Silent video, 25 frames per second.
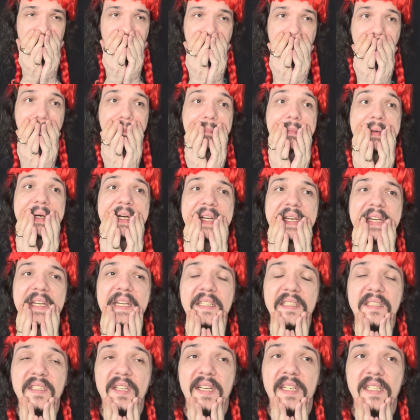But
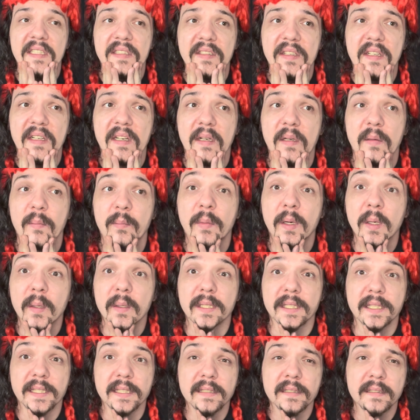it's a
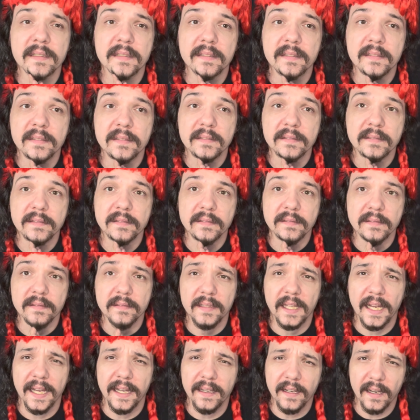Mullen.
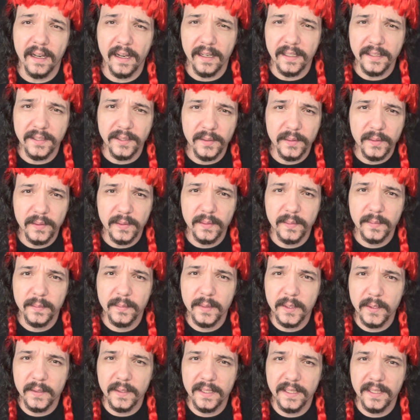Like
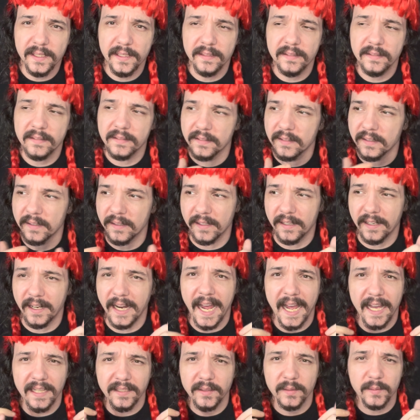Hasselmullen or
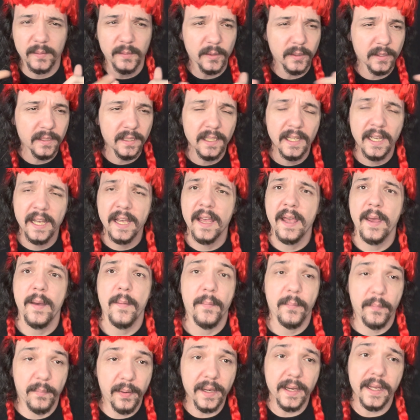Hasselmullen,
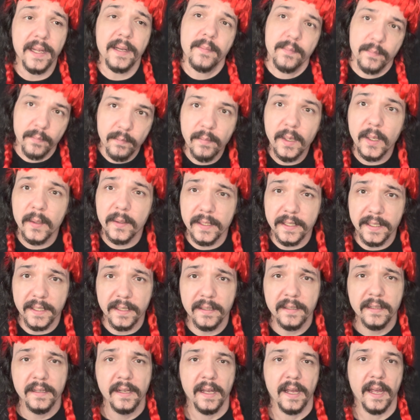but Mullen,
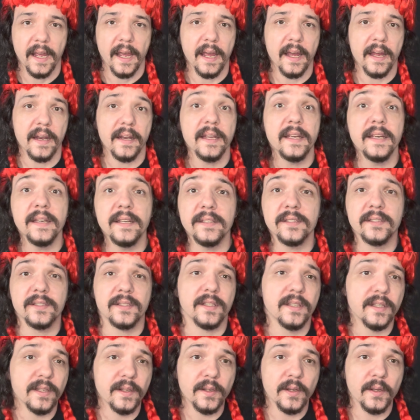and he's
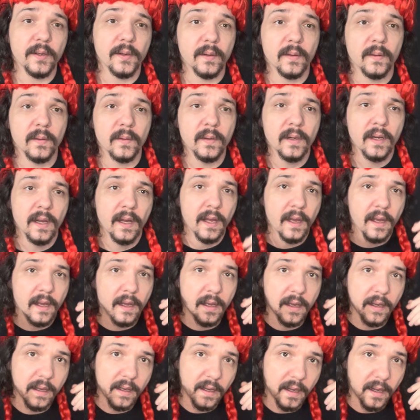the new
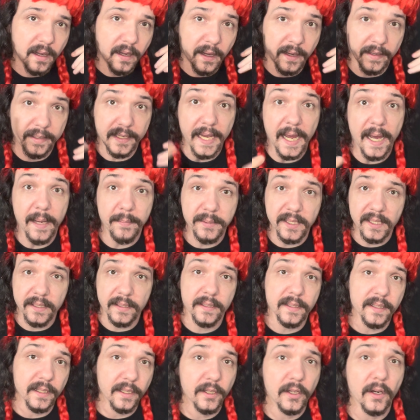captain
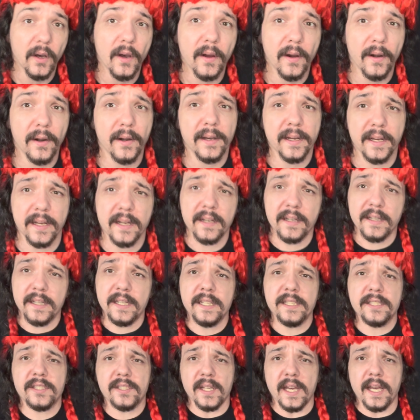of the guard, and
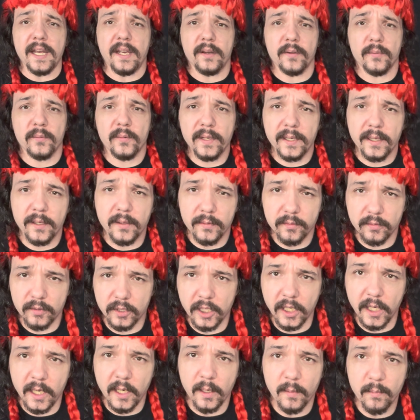he's like a real
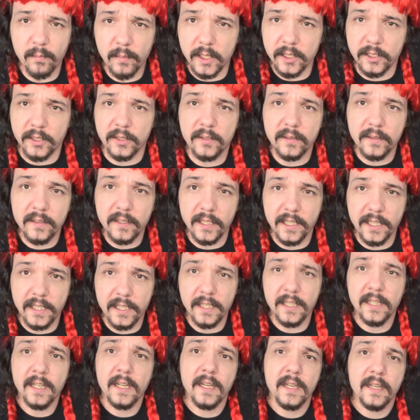kind of muscly,
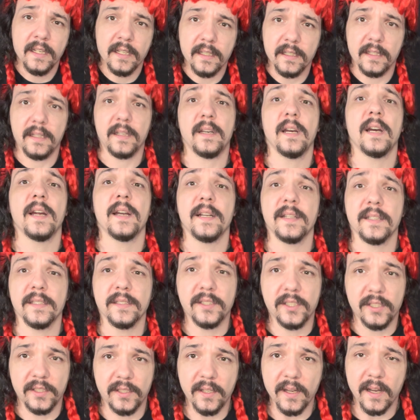kind of
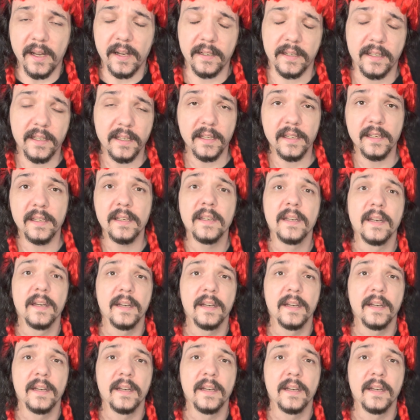stocky